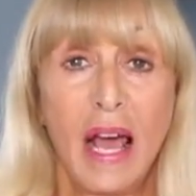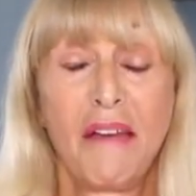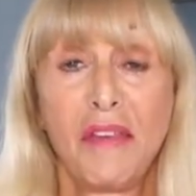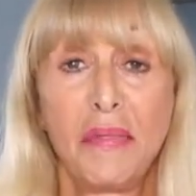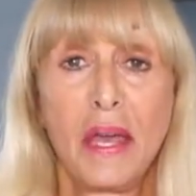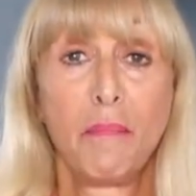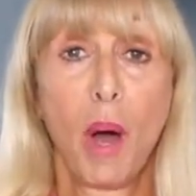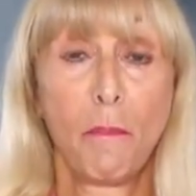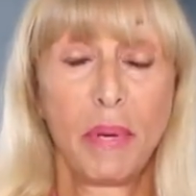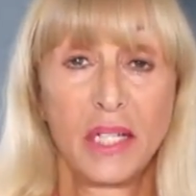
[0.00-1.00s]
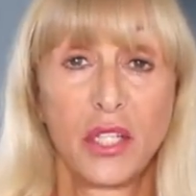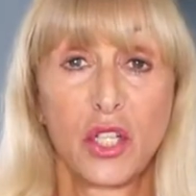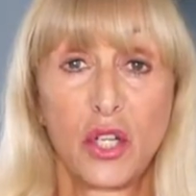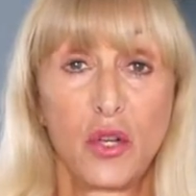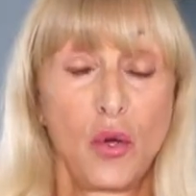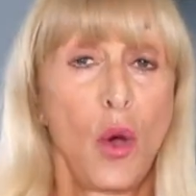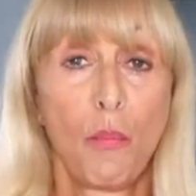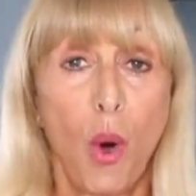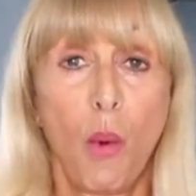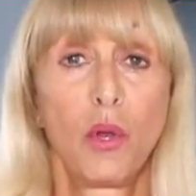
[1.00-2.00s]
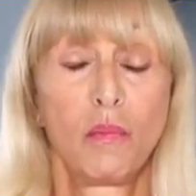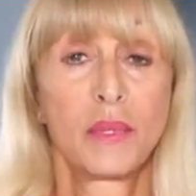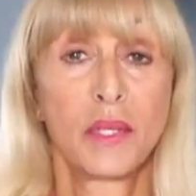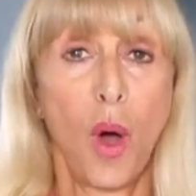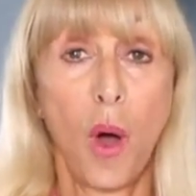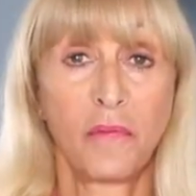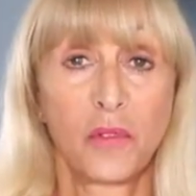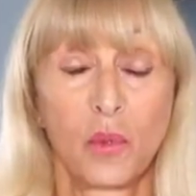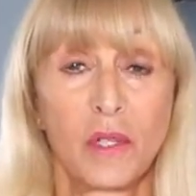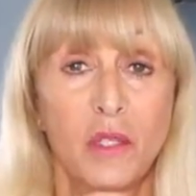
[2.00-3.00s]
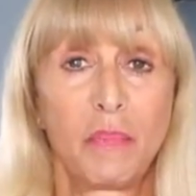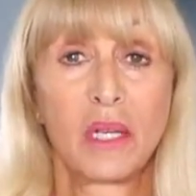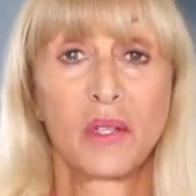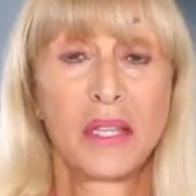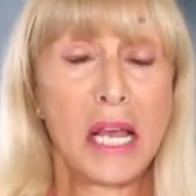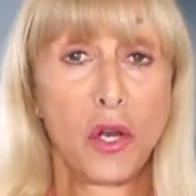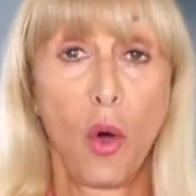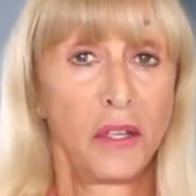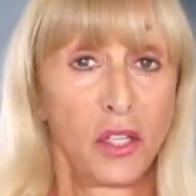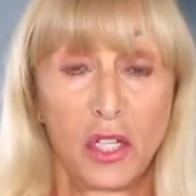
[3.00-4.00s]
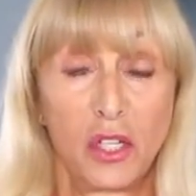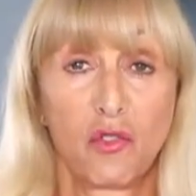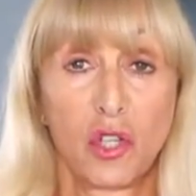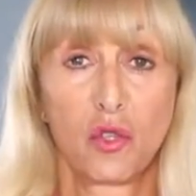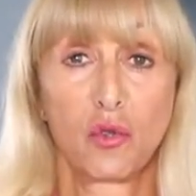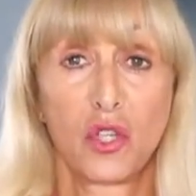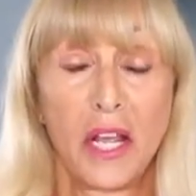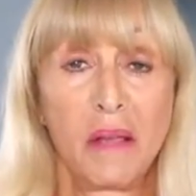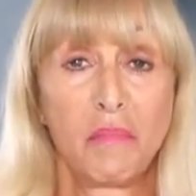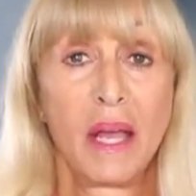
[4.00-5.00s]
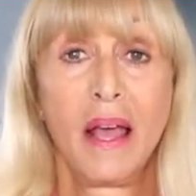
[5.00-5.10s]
And then they bump into problems afterwards because they're not in good nutritional shape